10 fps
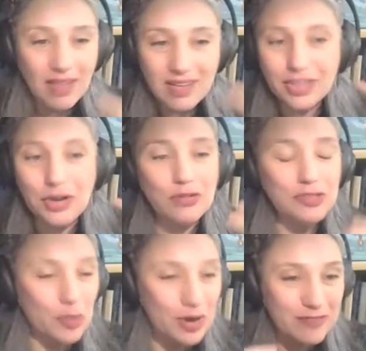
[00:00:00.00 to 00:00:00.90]
you know
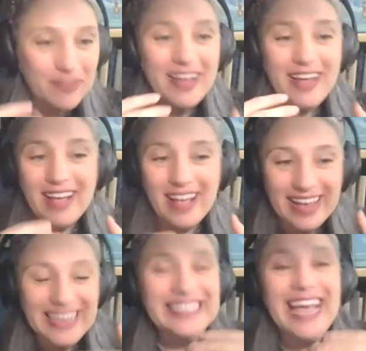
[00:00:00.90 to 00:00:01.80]
sort of
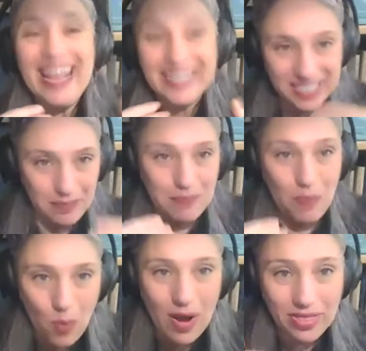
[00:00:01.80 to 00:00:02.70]
in tandem
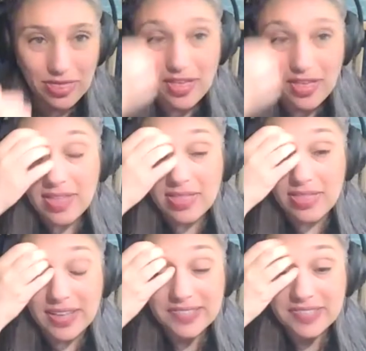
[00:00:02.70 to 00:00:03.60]
with
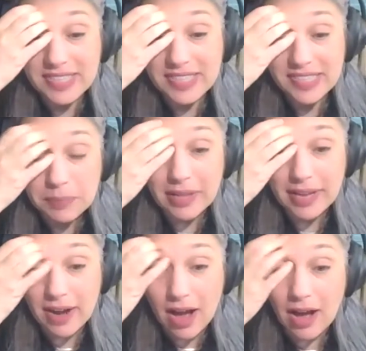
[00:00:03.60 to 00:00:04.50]
this
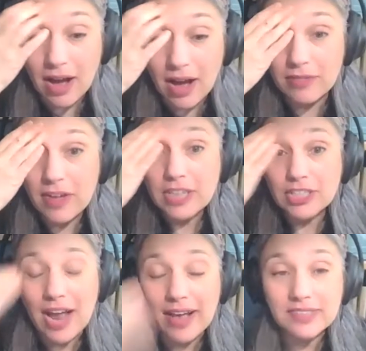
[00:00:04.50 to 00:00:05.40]
discipline of
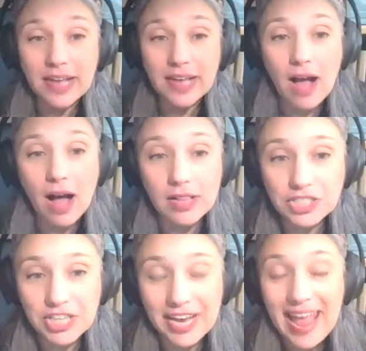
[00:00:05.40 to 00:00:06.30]
child
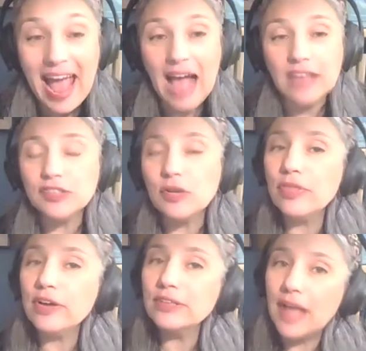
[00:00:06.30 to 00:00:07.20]
psychology. And so
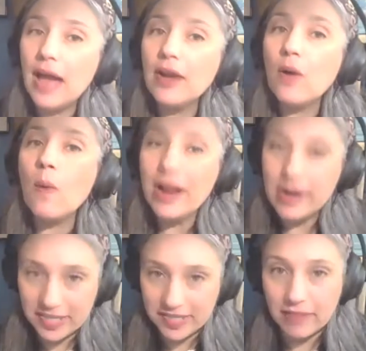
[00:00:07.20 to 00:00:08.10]
there's an
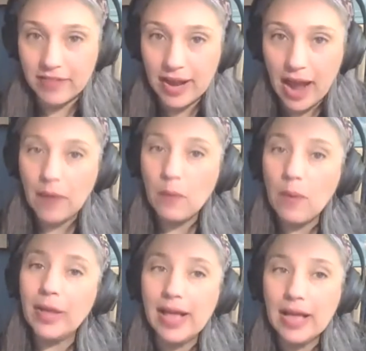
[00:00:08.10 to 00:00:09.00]
awareness of it. And when
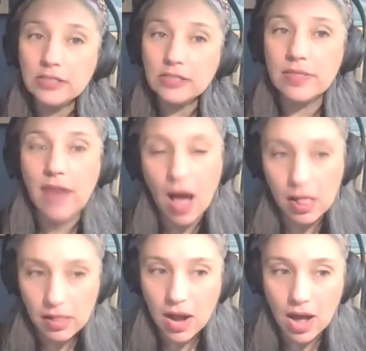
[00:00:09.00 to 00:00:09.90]
we get to the
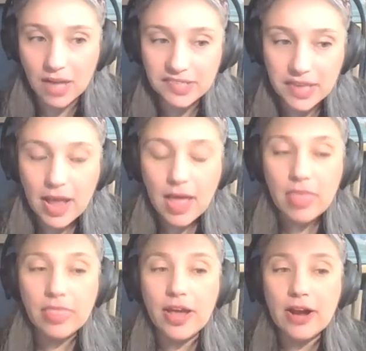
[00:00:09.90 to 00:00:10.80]
Holocaust,
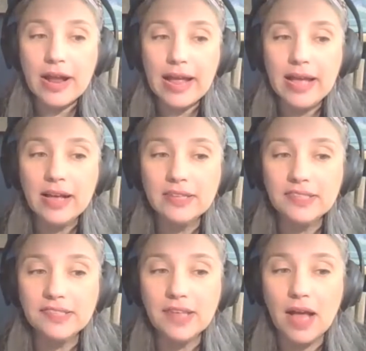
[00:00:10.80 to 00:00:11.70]
there
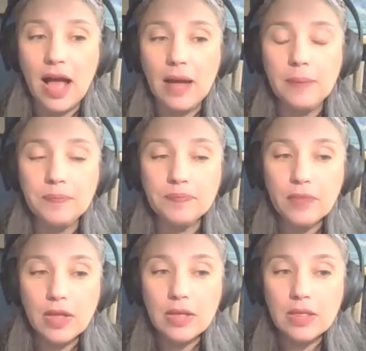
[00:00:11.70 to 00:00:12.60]
is um,
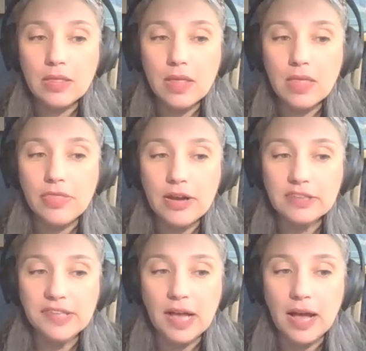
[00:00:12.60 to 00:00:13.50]

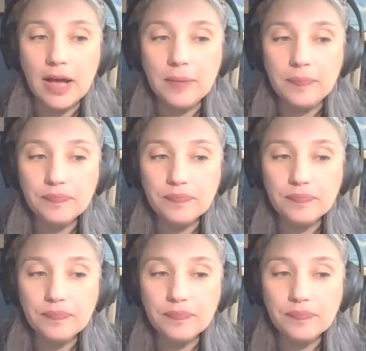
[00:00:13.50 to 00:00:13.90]
there's a